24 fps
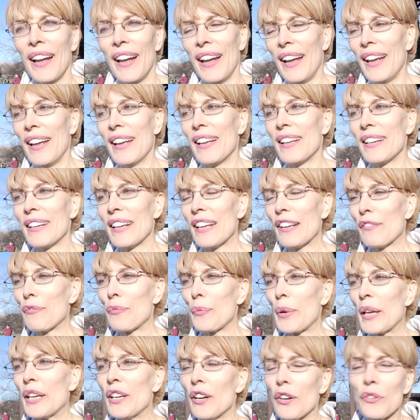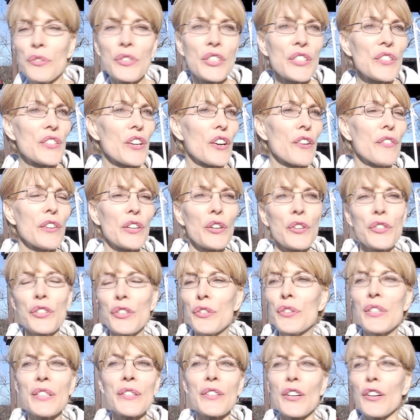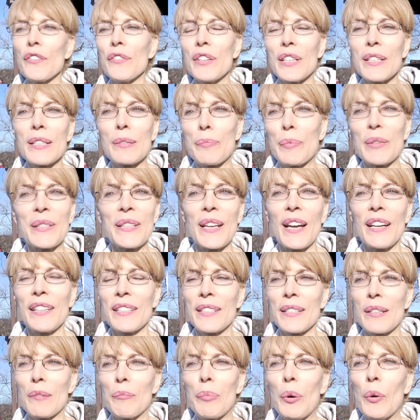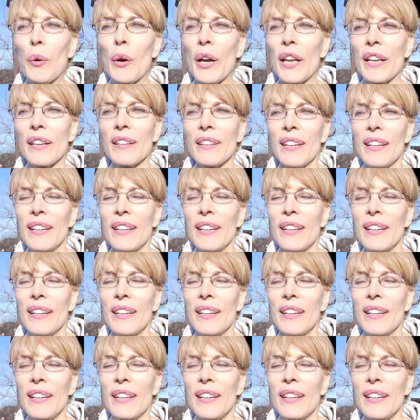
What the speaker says: And if we don't deserve it or do deserve it is besides the point.